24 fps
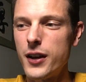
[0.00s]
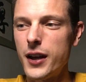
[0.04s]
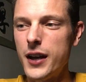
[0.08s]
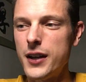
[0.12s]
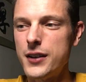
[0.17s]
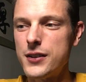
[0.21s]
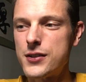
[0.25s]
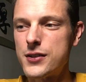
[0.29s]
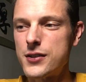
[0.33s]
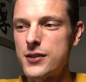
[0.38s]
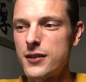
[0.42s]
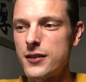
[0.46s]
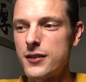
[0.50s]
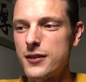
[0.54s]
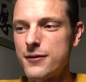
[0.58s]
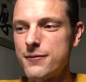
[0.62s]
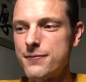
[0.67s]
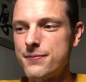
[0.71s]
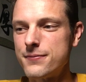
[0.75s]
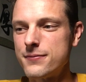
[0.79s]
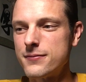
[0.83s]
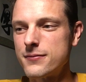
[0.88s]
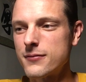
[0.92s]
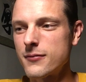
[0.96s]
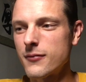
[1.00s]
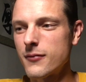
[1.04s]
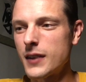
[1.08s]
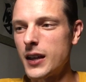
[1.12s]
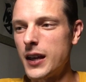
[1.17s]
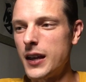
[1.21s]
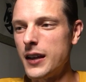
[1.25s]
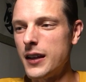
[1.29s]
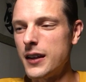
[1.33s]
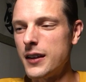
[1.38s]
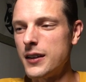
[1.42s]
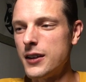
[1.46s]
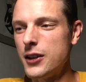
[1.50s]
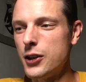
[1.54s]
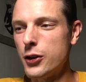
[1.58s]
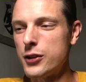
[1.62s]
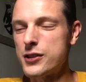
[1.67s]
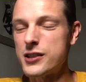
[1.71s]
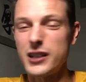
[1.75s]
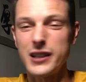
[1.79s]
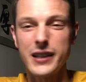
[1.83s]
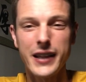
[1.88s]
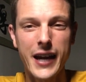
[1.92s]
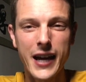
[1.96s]
it's, you know,
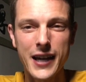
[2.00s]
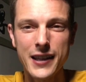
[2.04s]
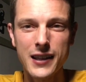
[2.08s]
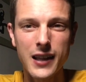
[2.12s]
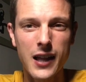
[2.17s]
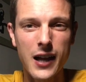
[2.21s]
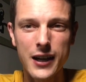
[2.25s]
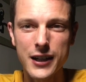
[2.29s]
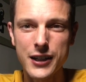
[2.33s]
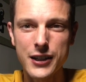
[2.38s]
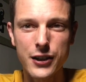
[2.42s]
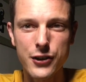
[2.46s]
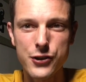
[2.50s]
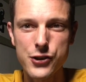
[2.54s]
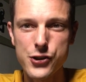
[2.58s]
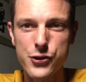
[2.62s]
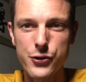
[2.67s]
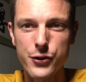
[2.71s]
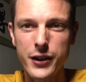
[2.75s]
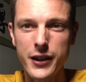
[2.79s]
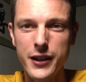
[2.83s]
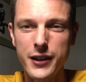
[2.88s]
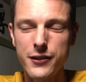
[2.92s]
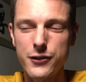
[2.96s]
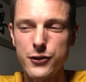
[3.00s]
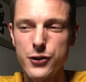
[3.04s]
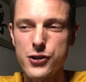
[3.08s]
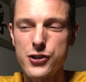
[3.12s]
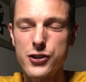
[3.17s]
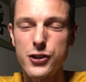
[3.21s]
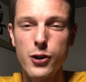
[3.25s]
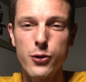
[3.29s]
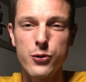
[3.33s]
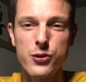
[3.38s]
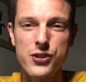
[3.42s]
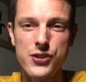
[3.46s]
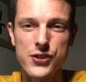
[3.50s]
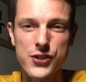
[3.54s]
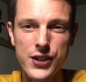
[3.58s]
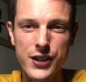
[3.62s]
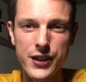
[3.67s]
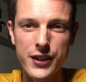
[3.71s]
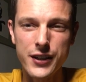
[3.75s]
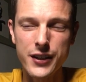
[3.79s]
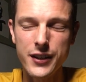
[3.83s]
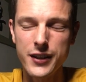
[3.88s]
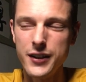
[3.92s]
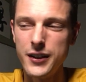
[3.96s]
it's a landlocked country. There's no
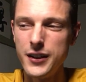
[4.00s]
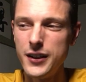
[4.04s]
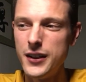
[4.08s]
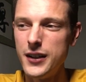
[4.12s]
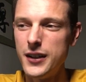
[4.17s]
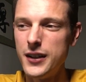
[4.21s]
sea.